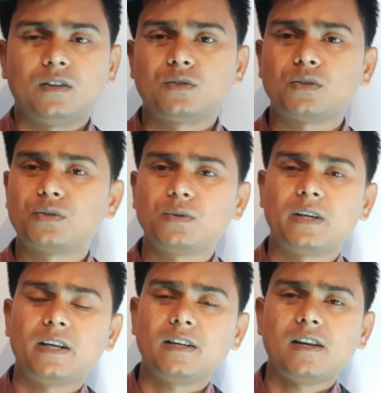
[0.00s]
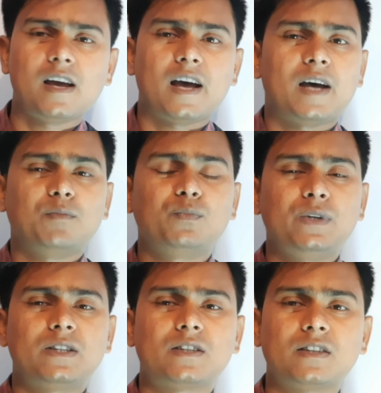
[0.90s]
So today I am
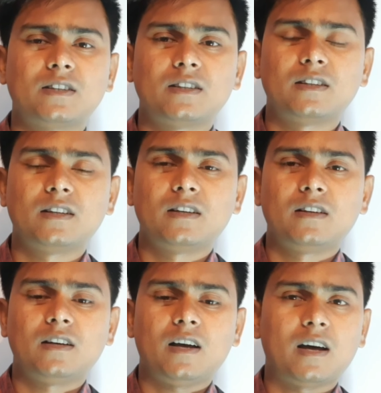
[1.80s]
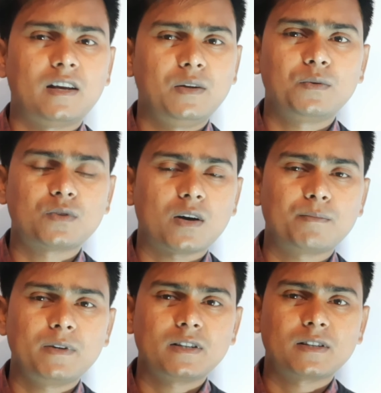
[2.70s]
with a new
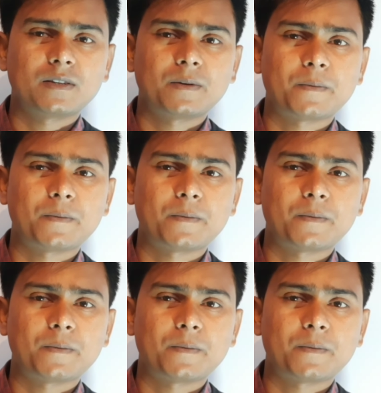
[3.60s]
topic